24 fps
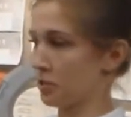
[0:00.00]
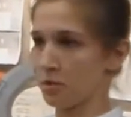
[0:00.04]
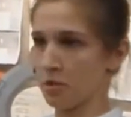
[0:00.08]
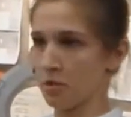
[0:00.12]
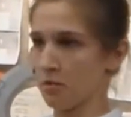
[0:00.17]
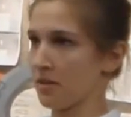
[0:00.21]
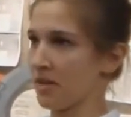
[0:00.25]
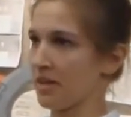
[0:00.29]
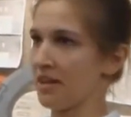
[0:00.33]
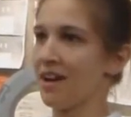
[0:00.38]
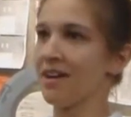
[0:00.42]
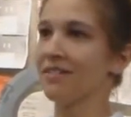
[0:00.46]
There's
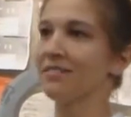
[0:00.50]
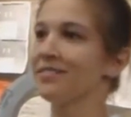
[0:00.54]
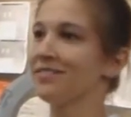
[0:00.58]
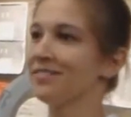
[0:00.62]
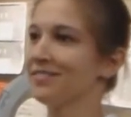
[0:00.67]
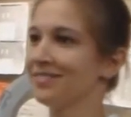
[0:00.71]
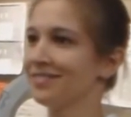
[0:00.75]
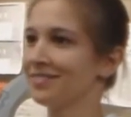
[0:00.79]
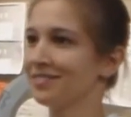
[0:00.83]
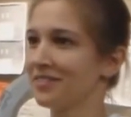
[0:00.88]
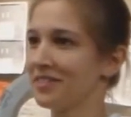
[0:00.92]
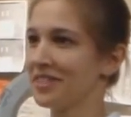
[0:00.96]
no day off.
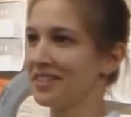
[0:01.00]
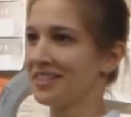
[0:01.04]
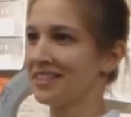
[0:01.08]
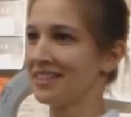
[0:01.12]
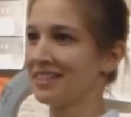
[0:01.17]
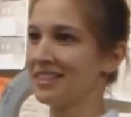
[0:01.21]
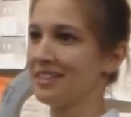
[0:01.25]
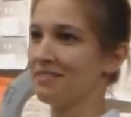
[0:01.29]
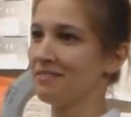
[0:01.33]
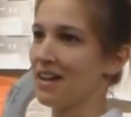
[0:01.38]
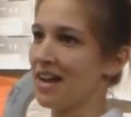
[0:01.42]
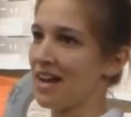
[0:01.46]

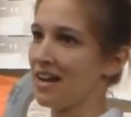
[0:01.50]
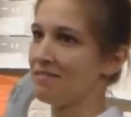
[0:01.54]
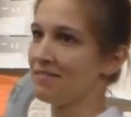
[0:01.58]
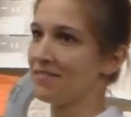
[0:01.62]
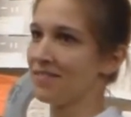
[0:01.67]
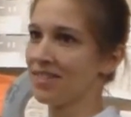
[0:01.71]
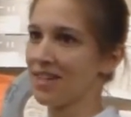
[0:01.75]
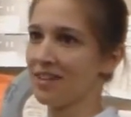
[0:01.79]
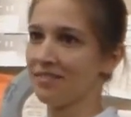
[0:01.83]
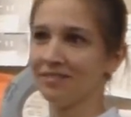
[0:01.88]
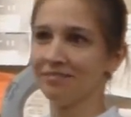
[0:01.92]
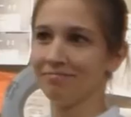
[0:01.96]
365,
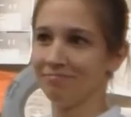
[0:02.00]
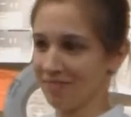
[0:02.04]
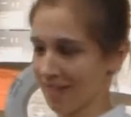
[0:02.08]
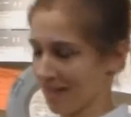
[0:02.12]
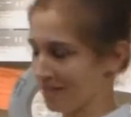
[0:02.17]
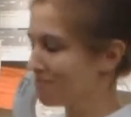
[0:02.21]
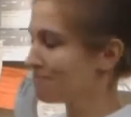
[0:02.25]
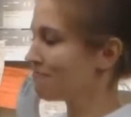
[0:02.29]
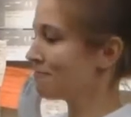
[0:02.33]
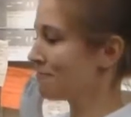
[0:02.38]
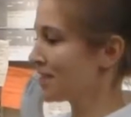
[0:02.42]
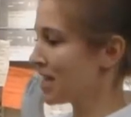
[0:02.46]
7
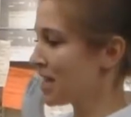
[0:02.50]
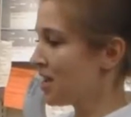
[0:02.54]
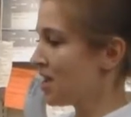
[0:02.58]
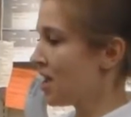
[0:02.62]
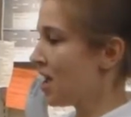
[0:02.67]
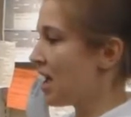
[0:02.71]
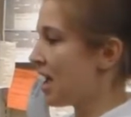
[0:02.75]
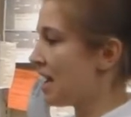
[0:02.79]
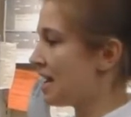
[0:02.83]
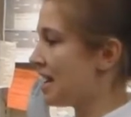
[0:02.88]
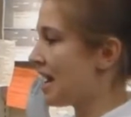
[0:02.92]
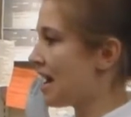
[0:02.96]
days.
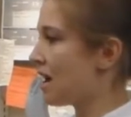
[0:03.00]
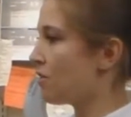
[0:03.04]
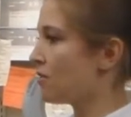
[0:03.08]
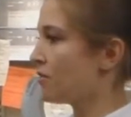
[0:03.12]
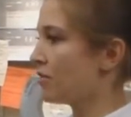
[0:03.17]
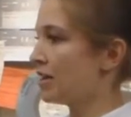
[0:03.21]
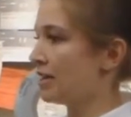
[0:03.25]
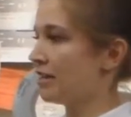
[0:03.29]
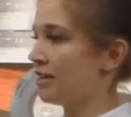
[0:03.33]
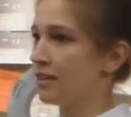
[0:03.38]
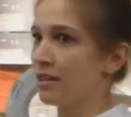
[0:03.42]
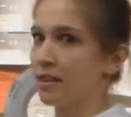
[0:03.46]
And
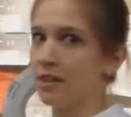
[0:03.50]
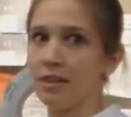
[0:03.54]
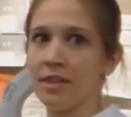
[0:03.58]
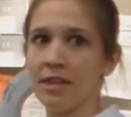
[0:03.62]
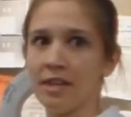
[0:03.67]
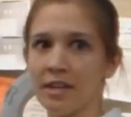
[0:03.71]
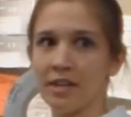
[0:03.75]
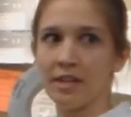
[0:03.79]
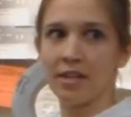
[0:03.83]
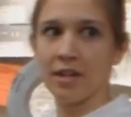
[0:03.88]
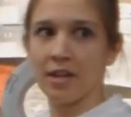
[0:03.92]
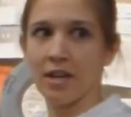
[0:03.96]
now
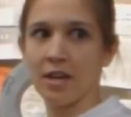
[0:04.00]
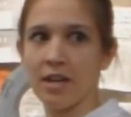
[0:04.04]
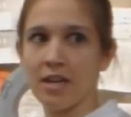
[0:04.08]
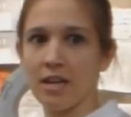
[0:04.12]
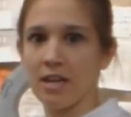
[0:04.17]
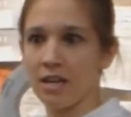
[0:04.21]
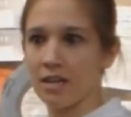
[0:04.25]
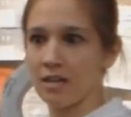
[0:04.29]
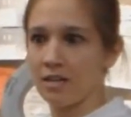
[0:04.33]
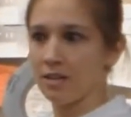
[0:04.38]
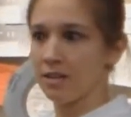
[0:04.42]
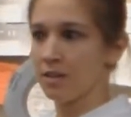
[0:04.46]
there
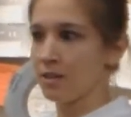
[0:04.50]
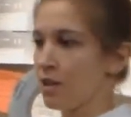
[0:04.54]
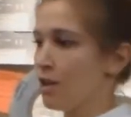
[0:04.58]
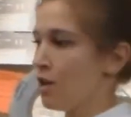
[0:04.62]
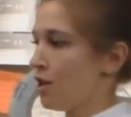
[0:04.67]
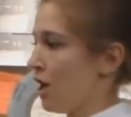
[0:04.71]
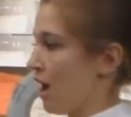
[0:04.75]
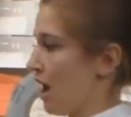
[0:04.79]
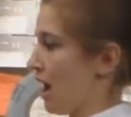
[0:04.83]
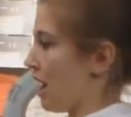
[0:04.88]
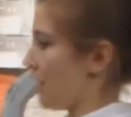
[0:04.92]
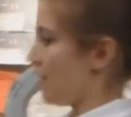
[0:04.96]
is
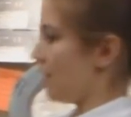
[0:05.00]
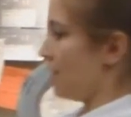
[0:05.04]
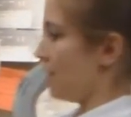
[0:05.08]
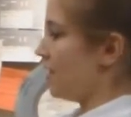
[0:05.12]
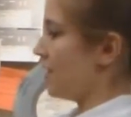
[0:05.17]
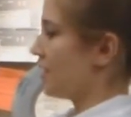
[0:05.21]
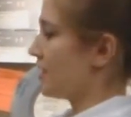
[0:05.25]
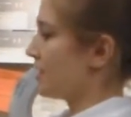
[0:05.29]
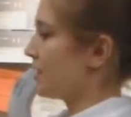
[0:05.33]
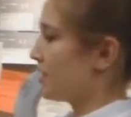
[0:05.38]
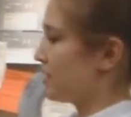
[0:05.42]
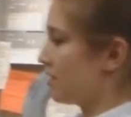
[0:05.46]

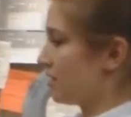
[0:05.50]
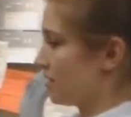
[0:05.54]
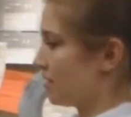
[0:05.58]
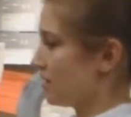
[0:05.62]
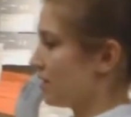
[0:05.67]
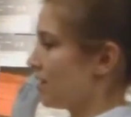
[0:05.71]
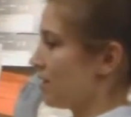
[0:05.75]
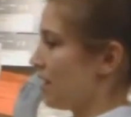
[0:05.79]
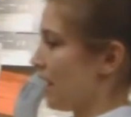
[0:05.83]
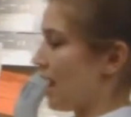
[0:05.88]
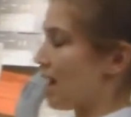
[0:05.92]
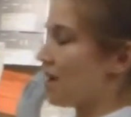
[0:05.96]
this,
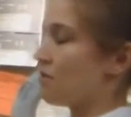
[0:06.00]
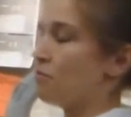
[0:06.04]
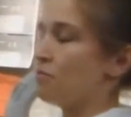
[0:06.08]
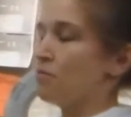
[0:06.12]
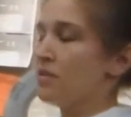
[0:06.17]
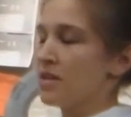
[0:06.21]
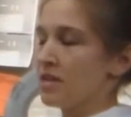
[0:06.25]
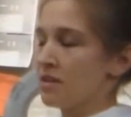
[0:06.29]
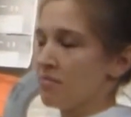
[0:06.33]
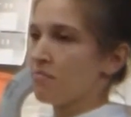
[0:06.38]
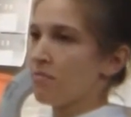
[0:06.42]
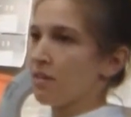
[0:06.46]
I
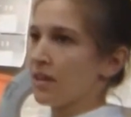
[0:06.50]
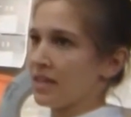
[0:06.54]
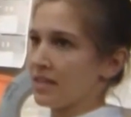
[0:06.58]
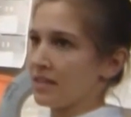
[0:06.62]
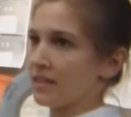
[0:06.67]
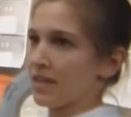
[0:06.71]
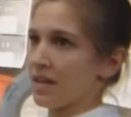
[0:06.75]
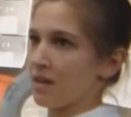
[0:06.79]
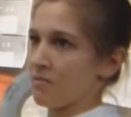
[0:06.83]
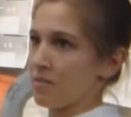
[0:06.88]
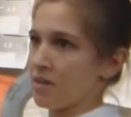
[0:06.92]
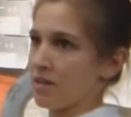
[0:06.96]
read
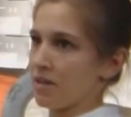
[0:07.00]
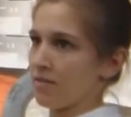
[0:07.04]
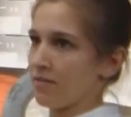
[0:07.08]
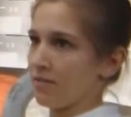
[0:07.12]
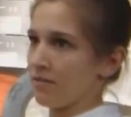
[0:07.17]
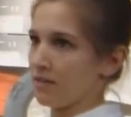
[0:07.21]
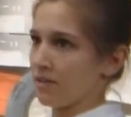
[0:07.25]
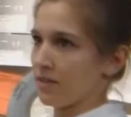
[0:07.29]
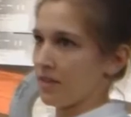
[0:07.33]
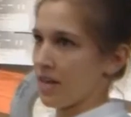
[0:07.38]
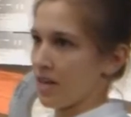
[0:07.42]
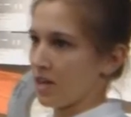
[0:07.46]
plates on here
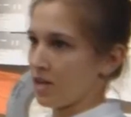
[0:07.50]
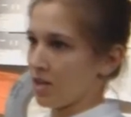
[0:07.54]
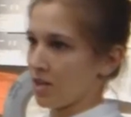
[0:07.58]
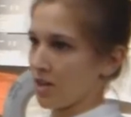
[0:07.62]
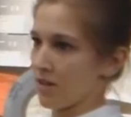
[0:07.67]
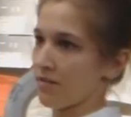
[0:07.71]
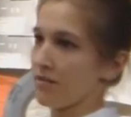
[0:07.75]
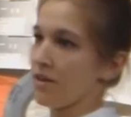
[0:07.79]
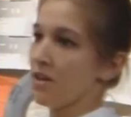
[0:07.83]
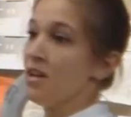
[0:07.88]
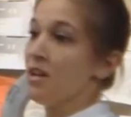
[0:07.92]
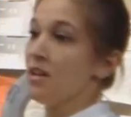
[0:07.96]
for day
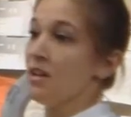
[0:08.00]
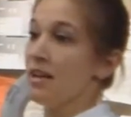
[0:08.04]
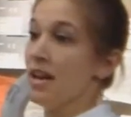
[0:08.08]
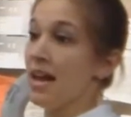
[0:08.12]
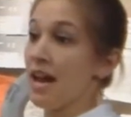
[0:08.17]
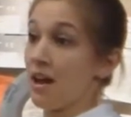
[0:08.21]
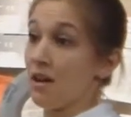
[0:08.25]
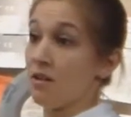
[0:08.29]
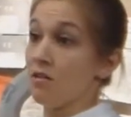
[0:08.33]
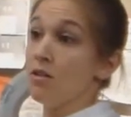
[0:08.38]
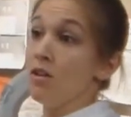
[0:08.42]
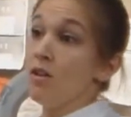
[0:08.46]
shift.
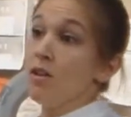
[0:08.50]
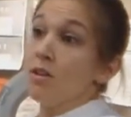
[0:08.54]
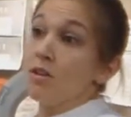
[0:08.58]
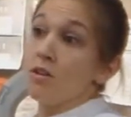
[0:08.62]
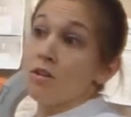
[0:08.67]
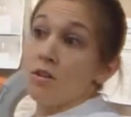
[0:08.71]
Now,